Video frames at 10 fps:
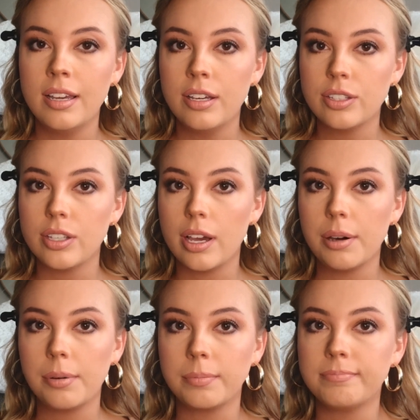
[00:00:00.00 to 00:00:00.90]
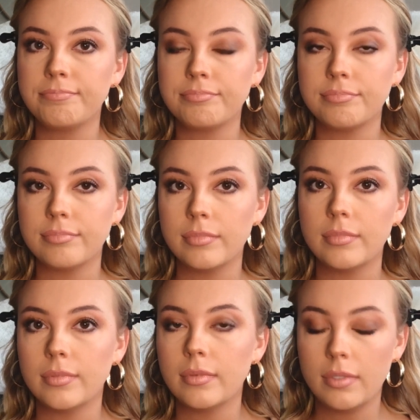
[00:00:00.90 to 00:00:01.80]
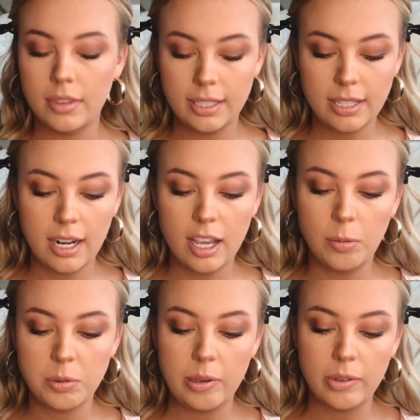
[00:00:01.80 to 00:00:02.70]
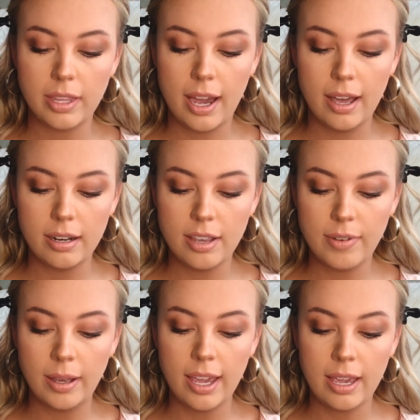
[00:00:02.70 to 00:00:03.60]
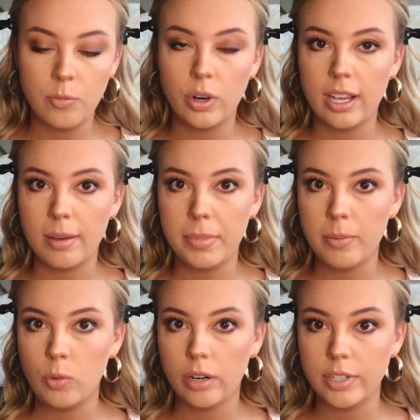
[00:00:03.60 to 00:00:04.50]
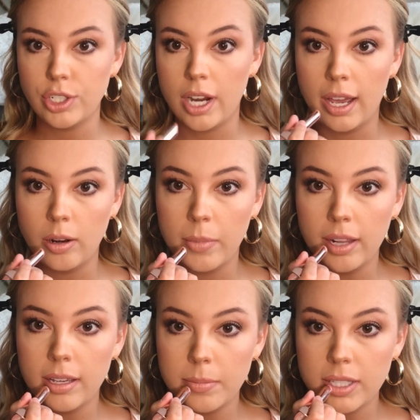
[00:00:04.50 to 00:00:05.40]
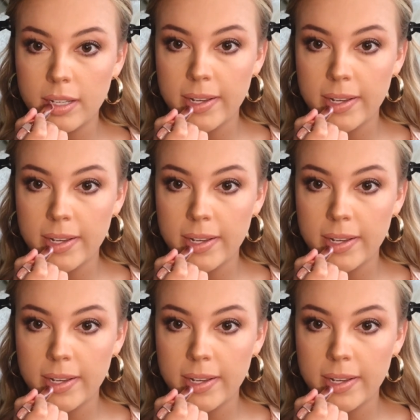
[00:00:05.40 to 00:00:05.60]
So this kind of helps me with that if I am wanting a bit more of a shine on my lips.